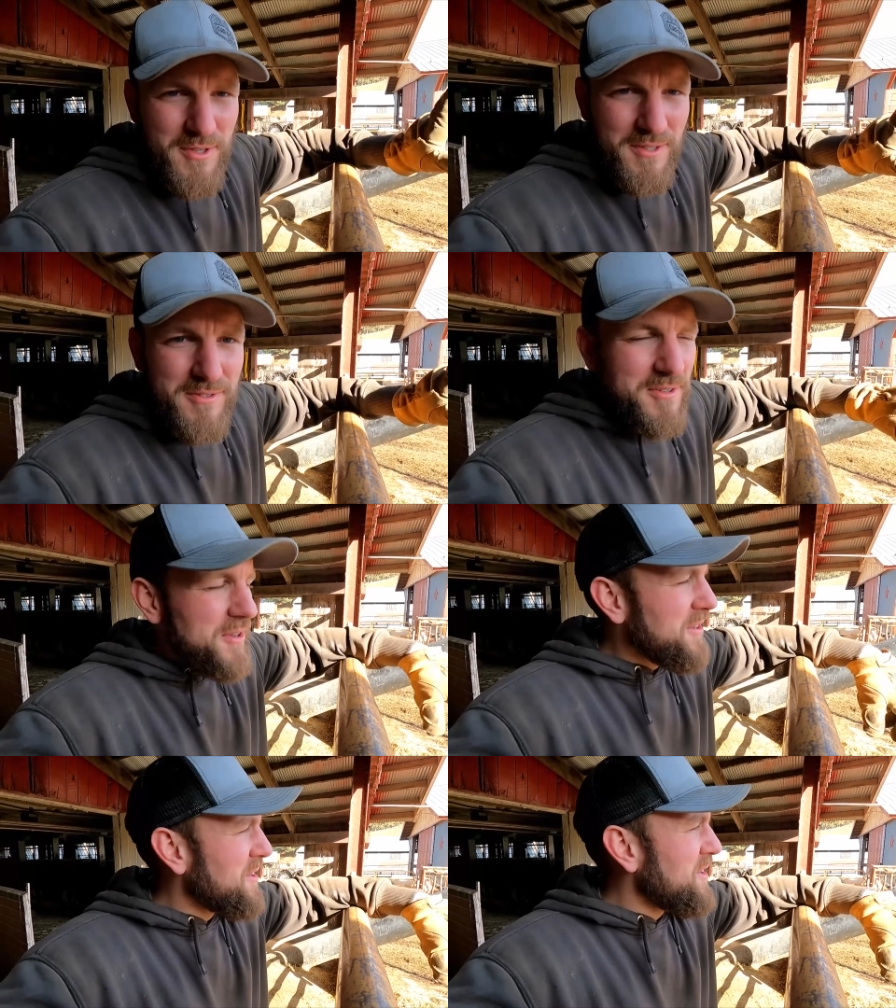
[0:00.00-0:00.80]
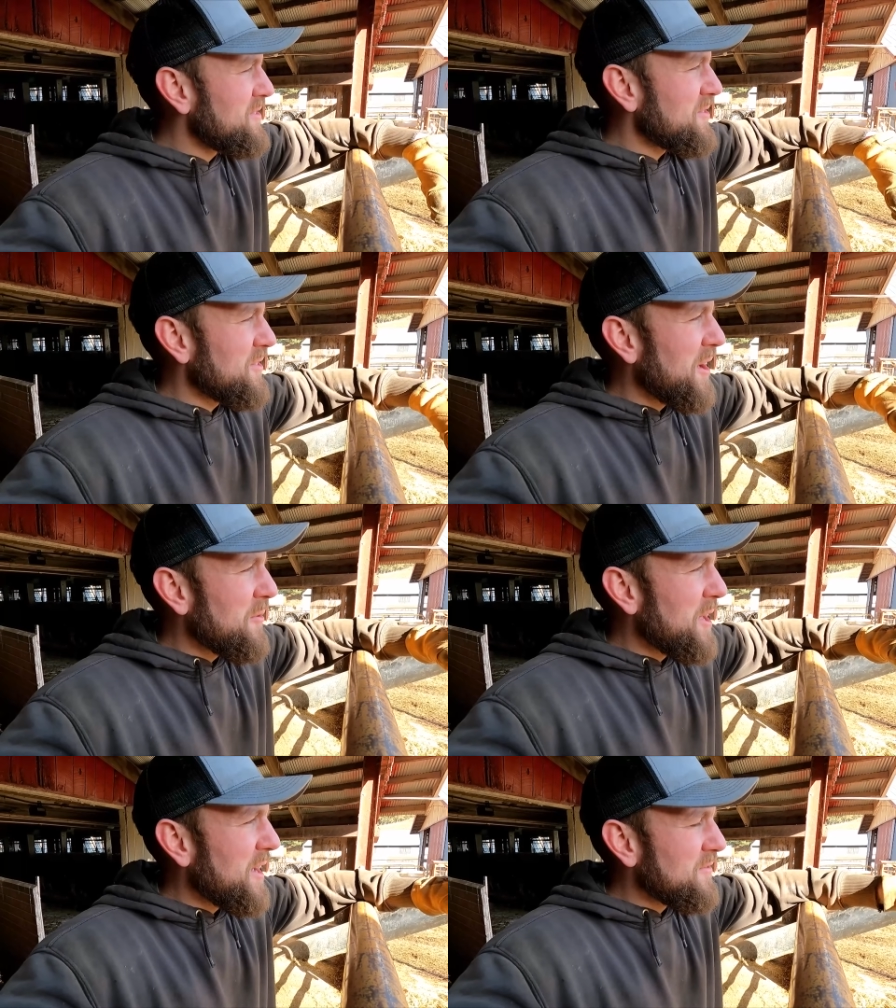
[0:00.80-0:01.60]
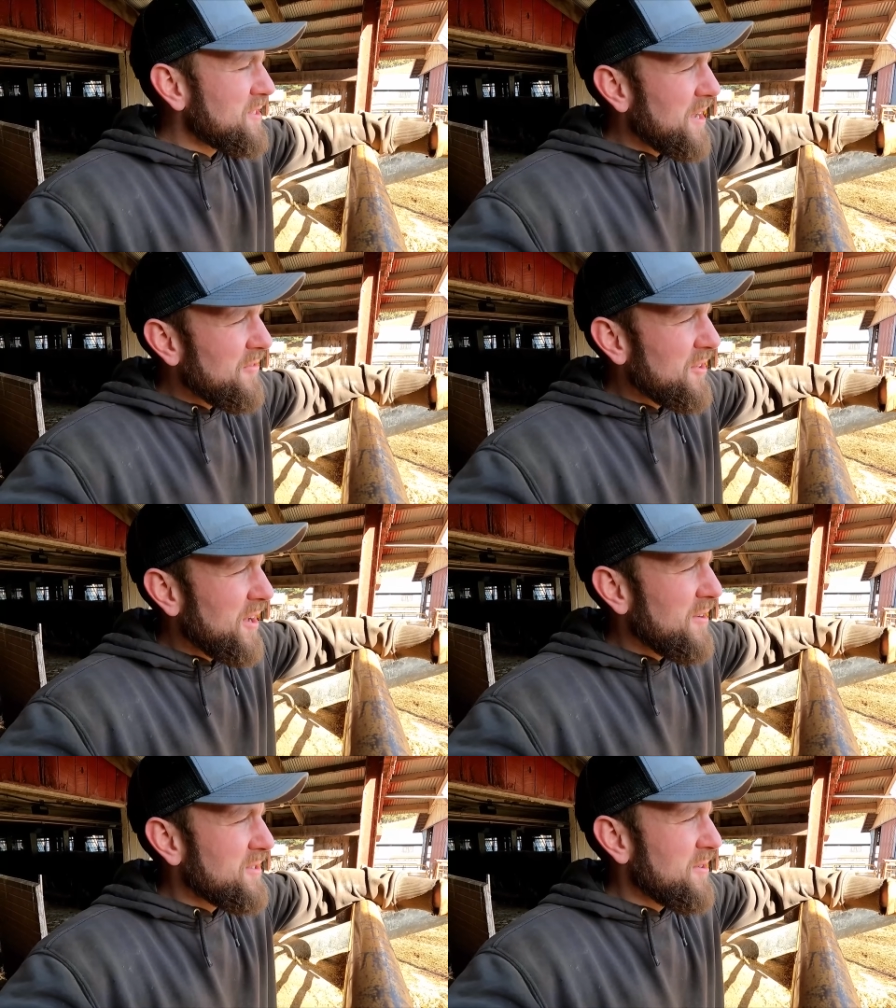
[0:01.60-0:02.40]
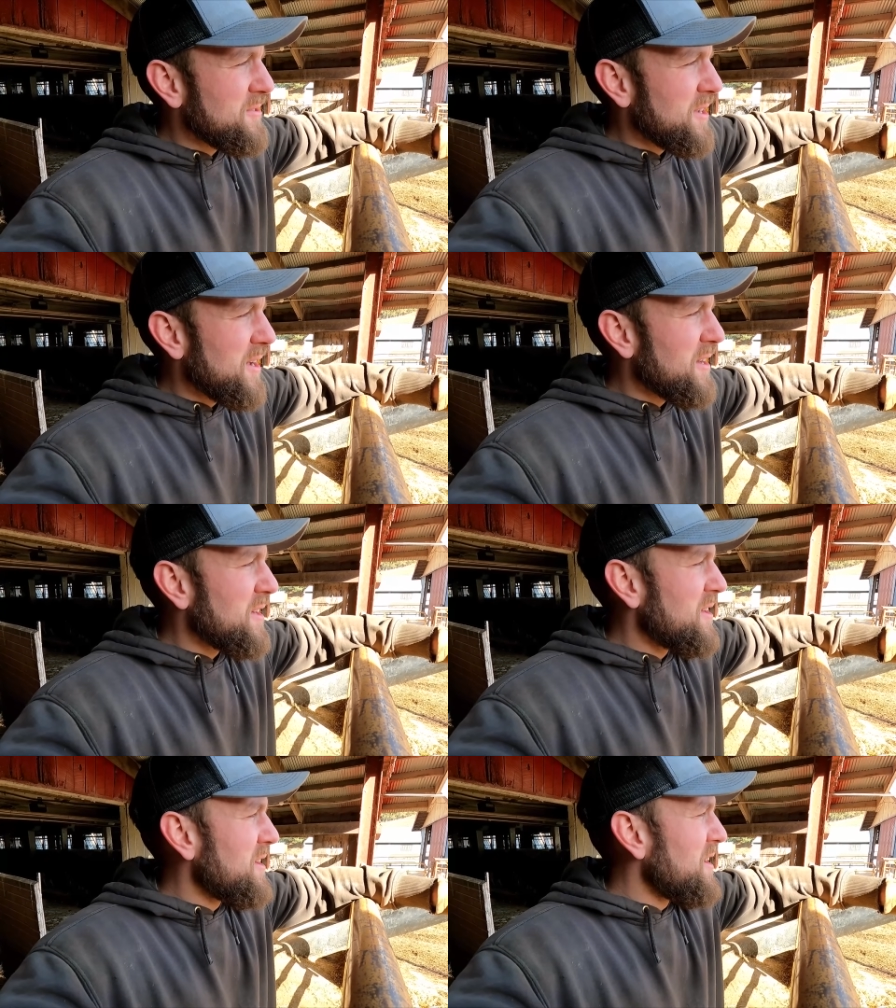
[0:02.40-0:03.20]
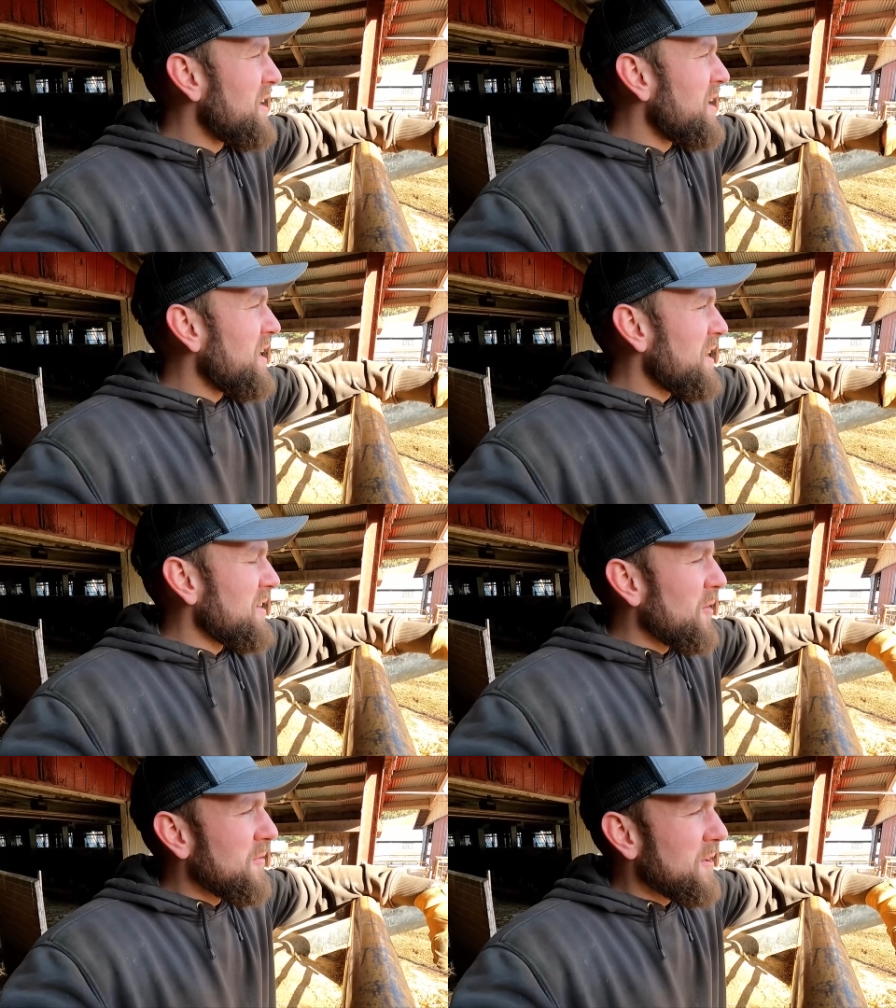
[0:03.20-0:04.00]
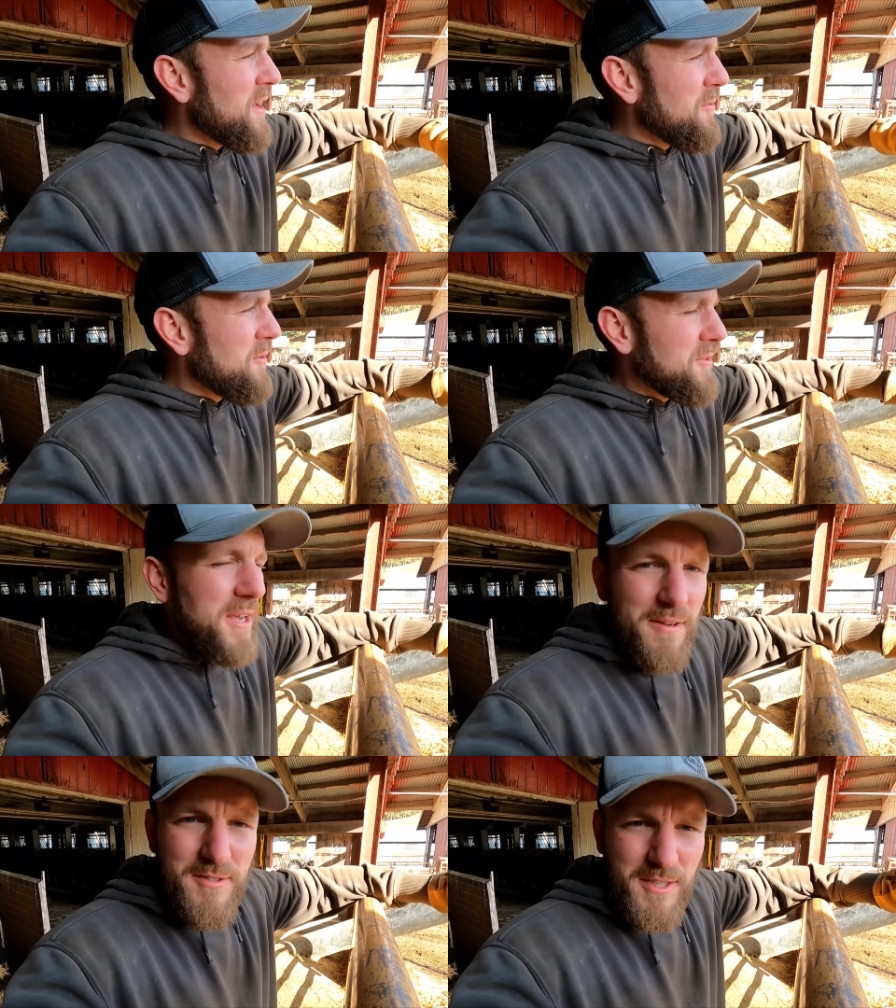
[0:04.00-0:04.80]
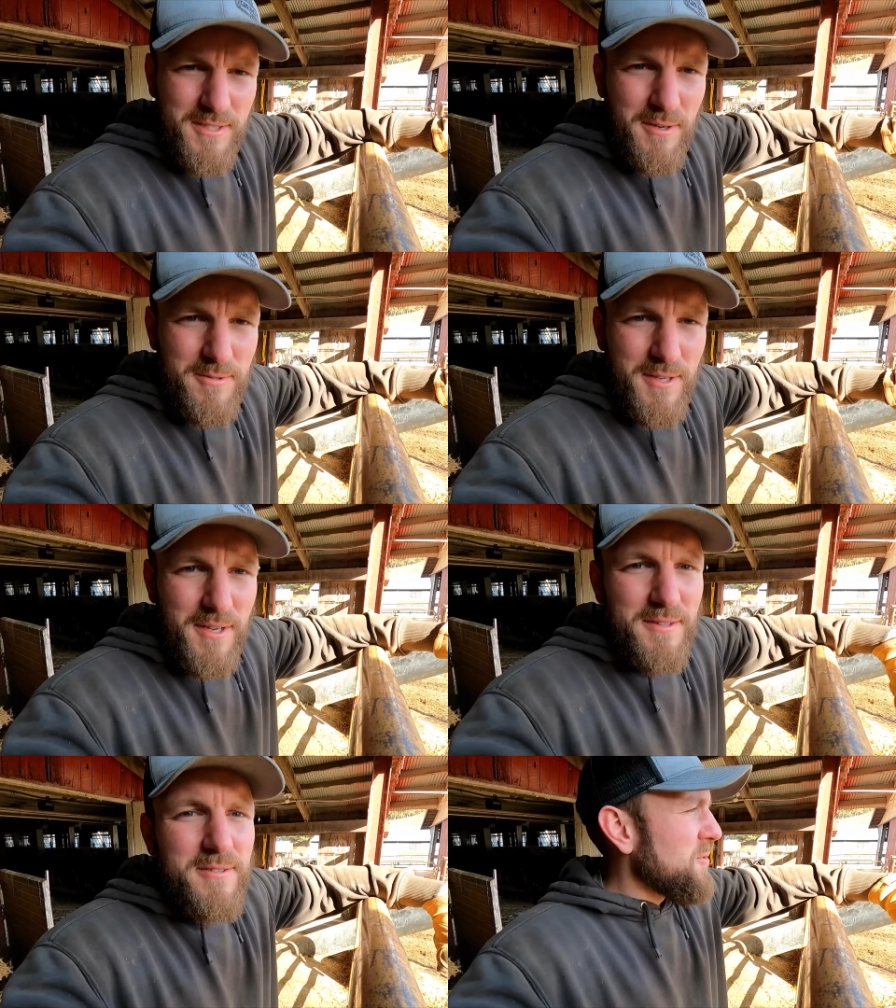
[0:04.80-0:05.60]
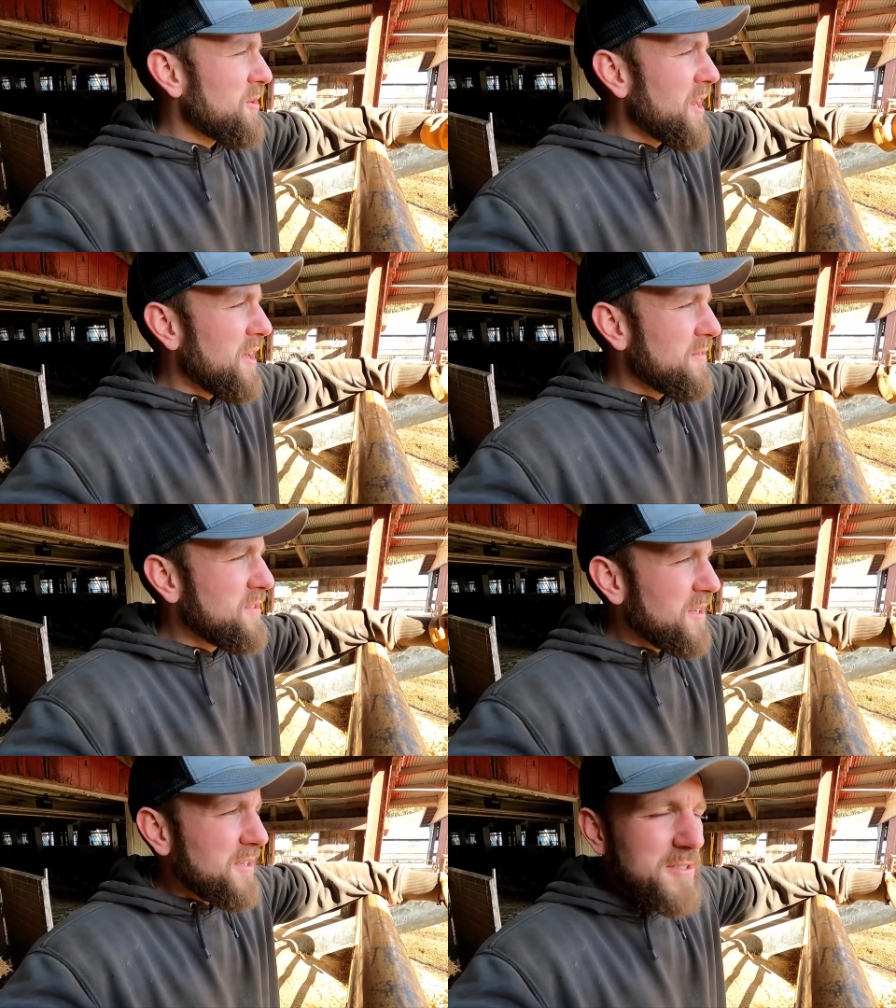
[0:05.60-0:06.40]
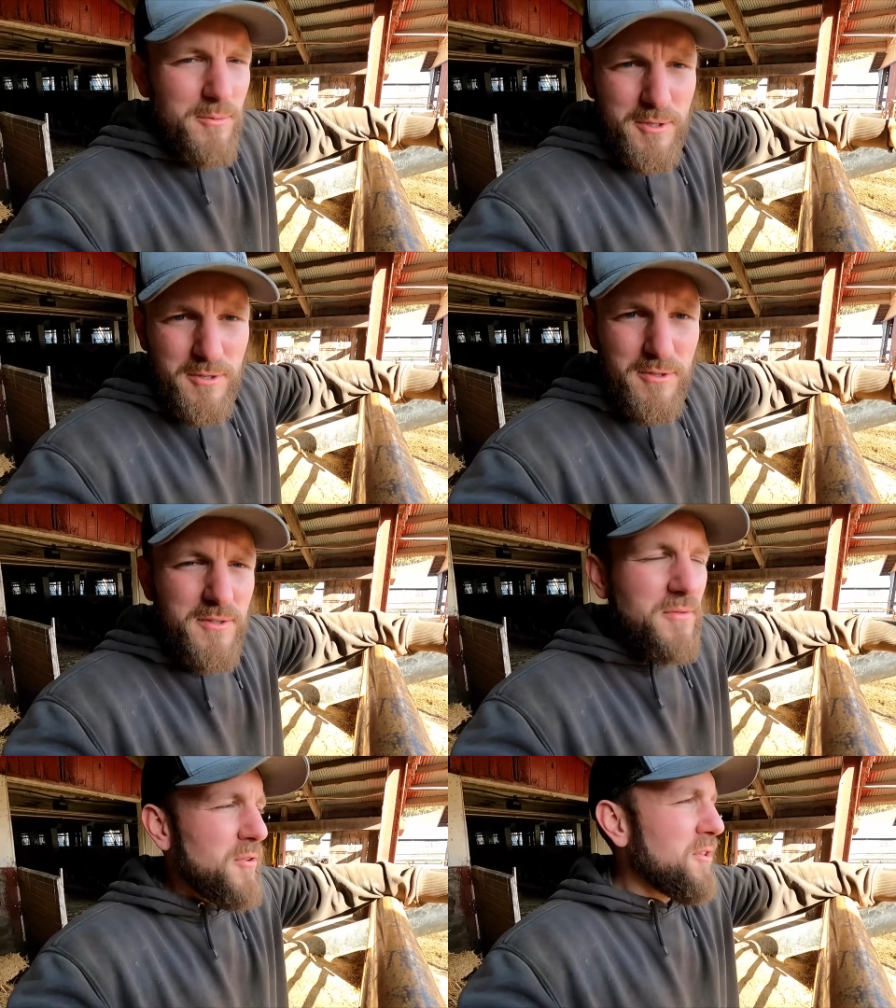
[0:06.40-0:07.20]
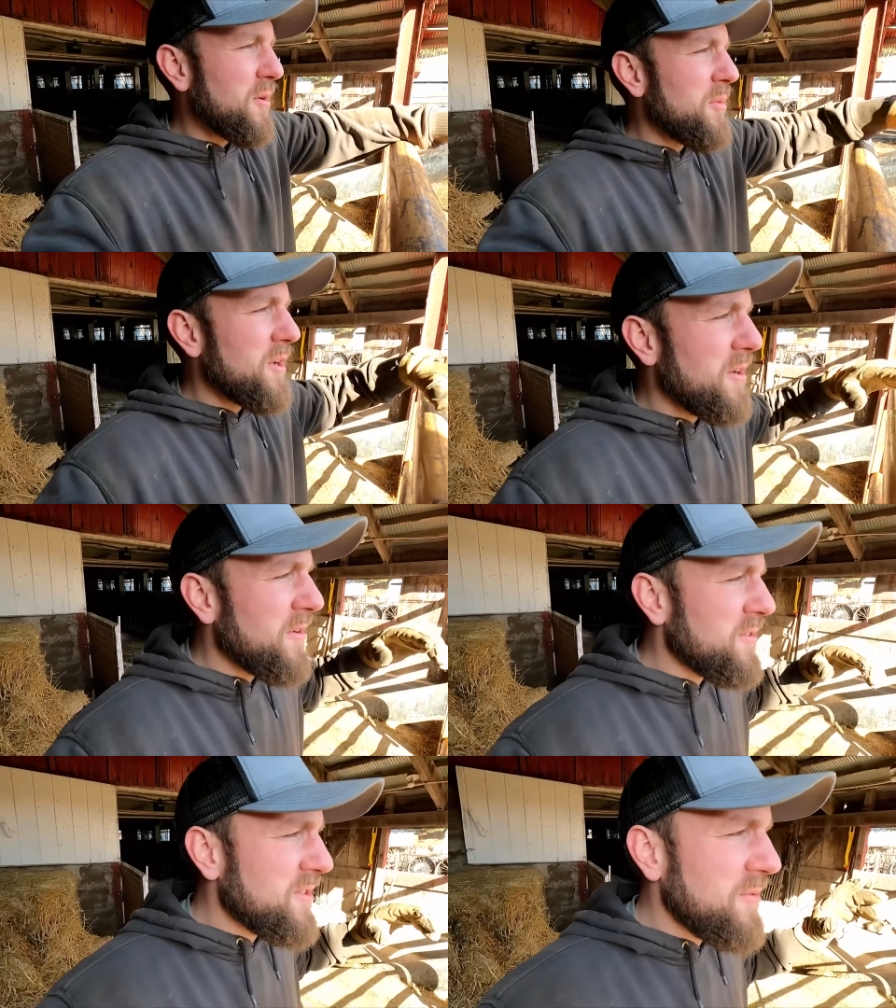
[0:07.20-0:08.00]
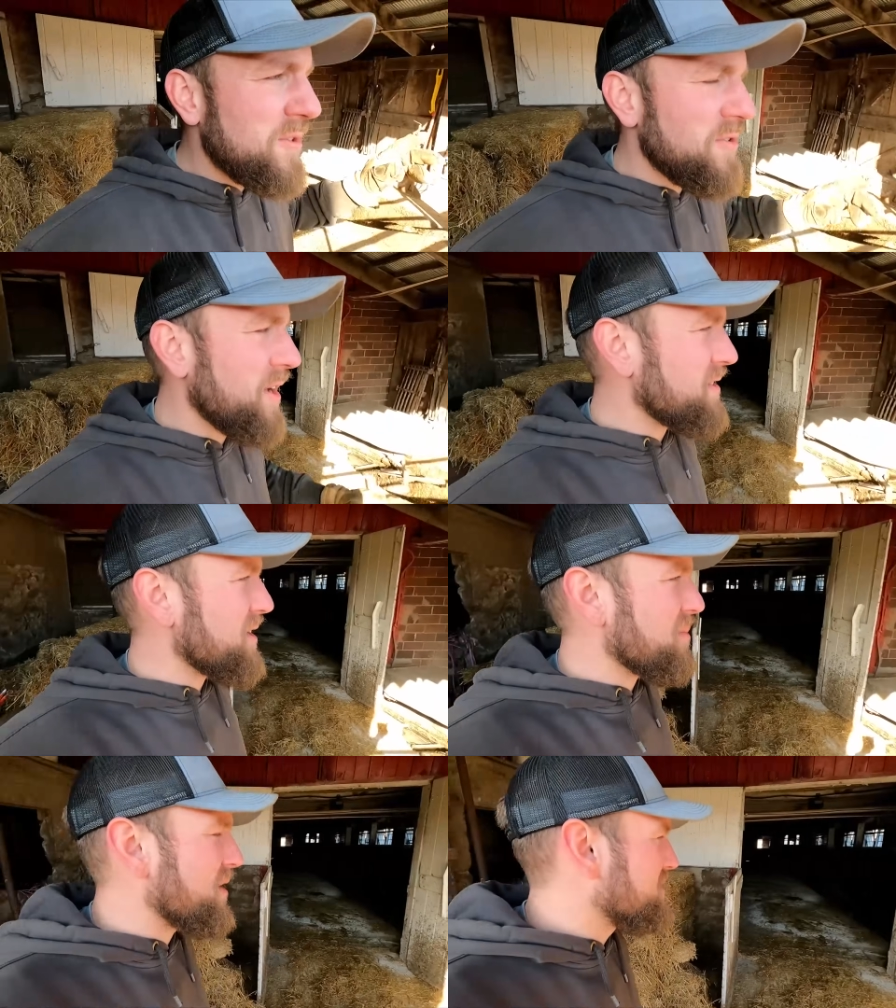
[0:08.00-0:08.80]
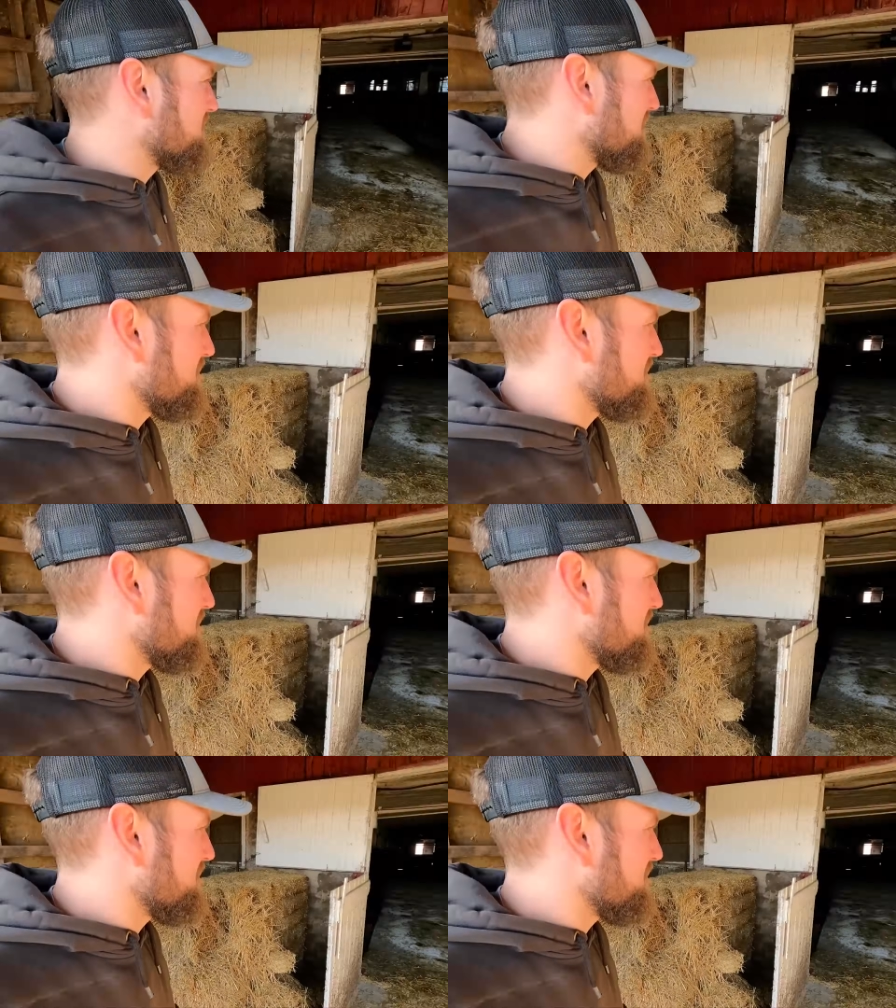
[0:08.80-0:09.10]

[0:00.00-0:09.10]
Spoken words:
6. So now we have 7 cows outside, and overnight we'll only have 6 outside. So we're gonna have 6 switchers for a little bit here until we dry something else